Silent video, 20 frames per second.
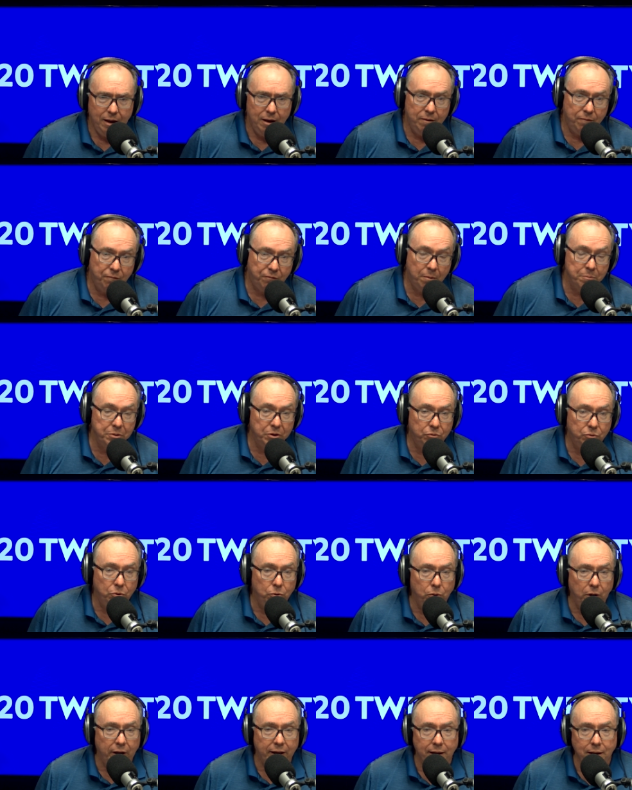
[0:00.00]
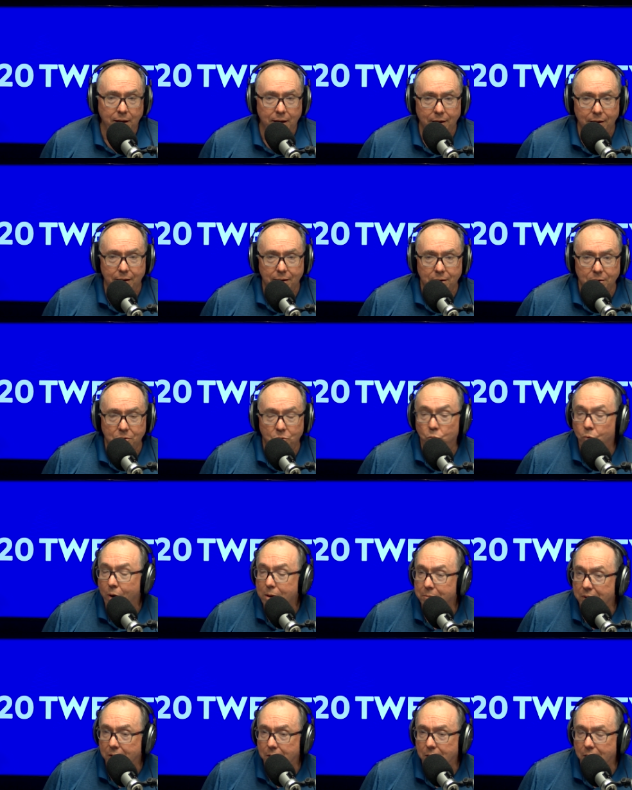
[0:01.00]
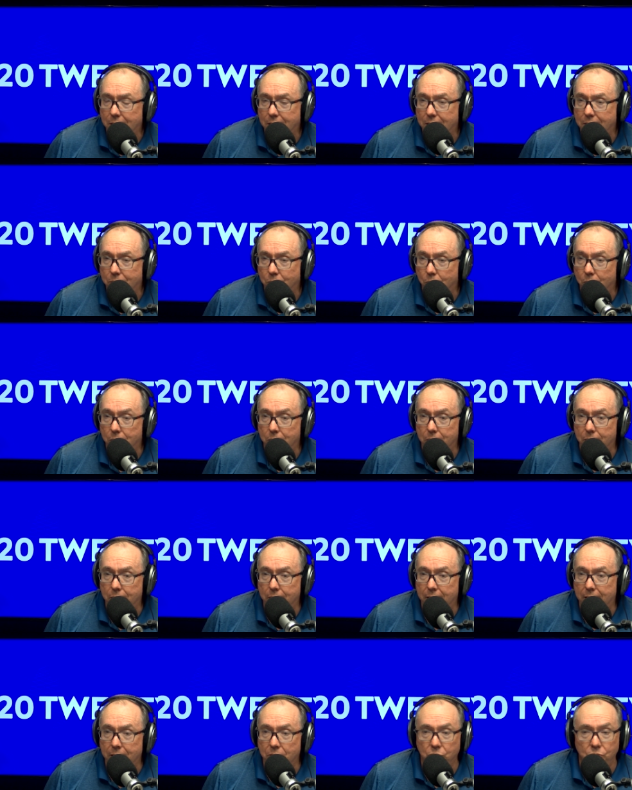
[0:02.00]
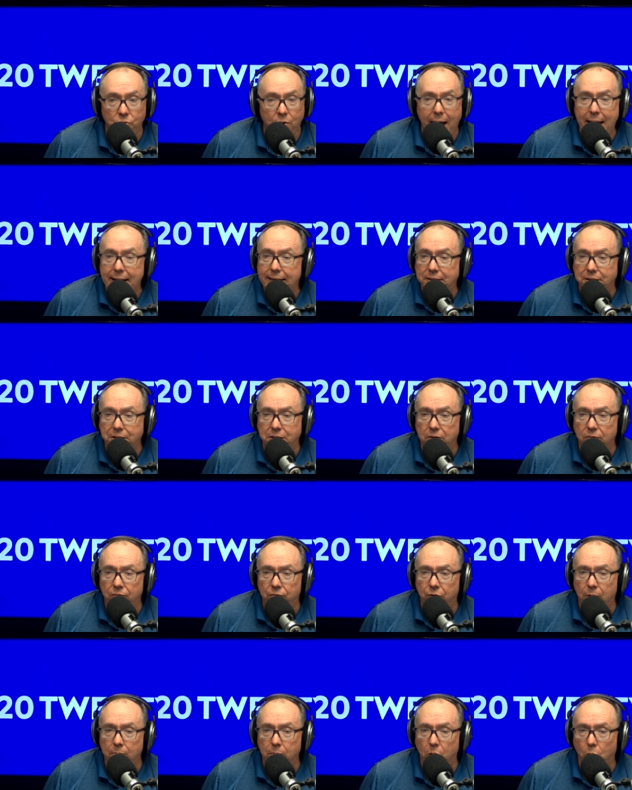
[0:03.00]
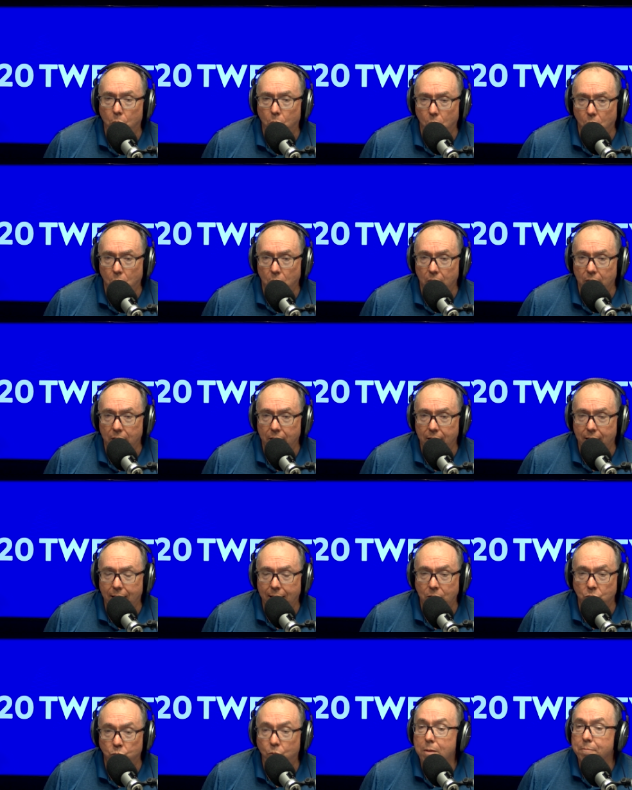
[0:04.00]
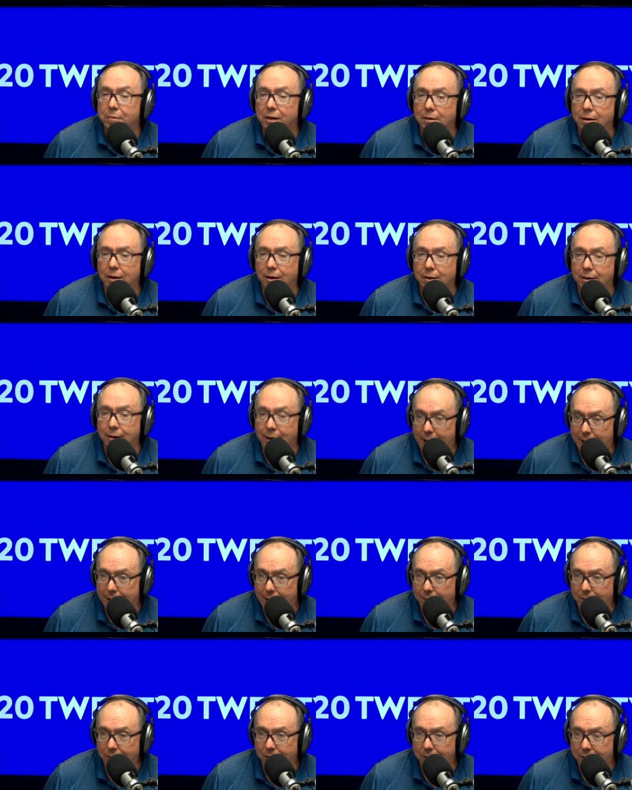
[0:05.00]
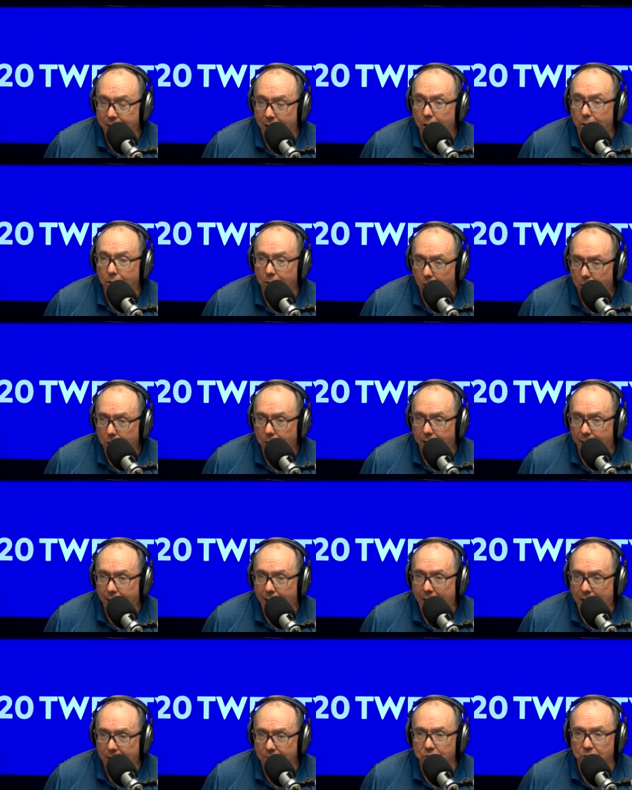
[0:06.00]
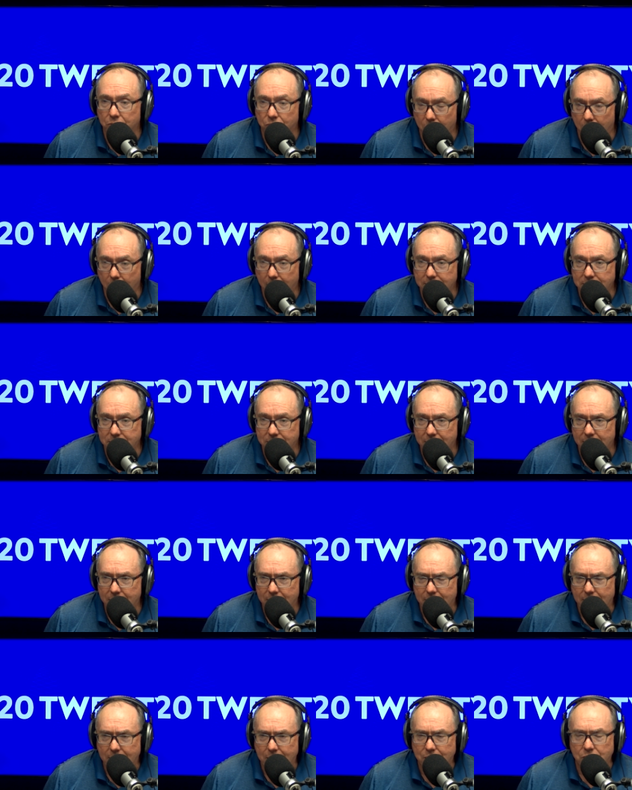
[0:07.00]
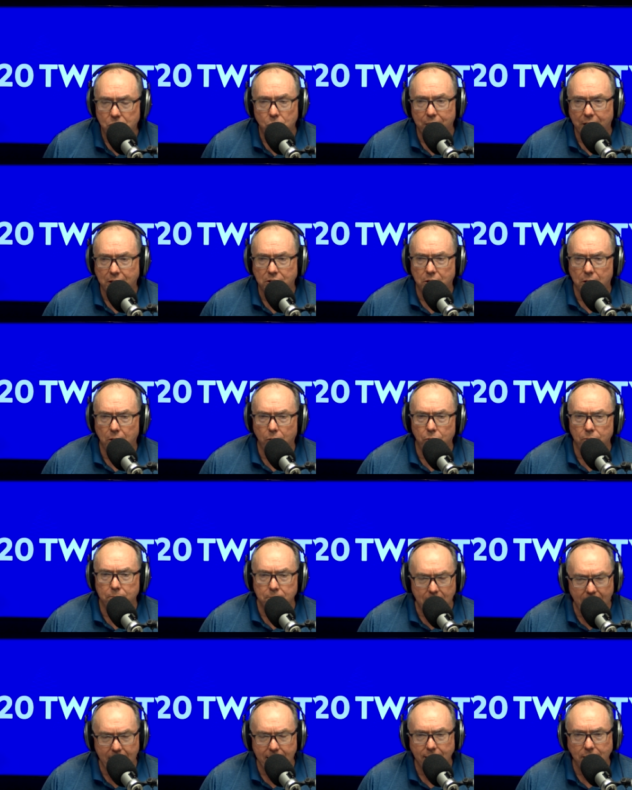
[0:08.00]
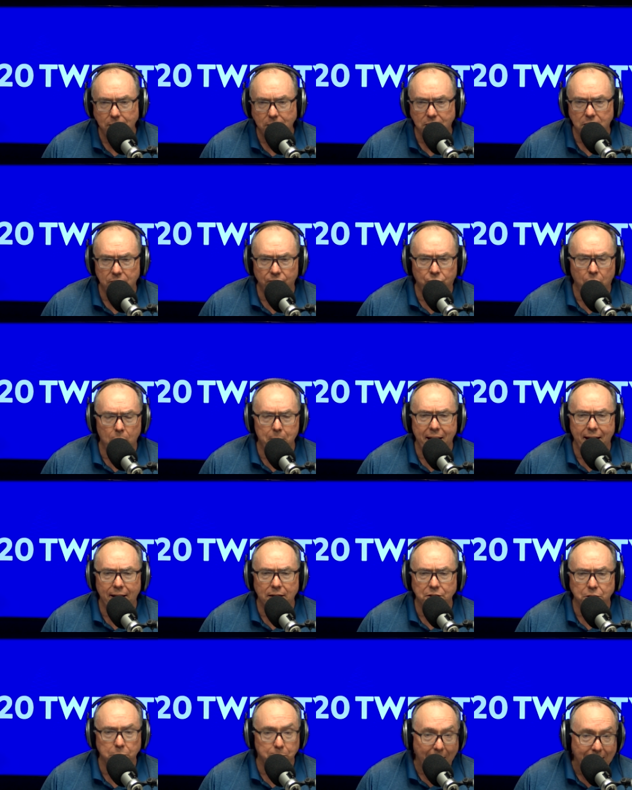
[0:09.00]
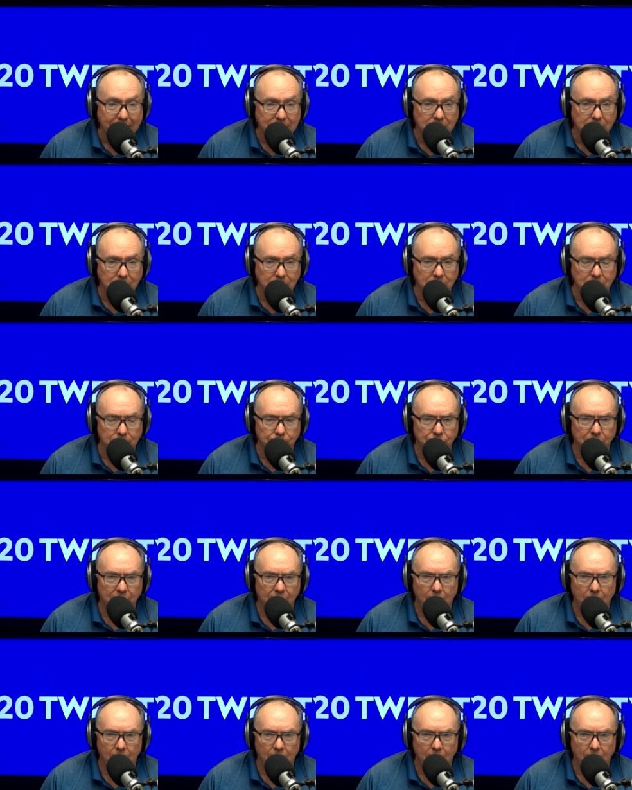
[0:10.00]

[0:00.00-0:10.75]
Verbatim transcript: Uh, from the ruling, women were erased from law and women now no longer have the right to exclude males from our spaces,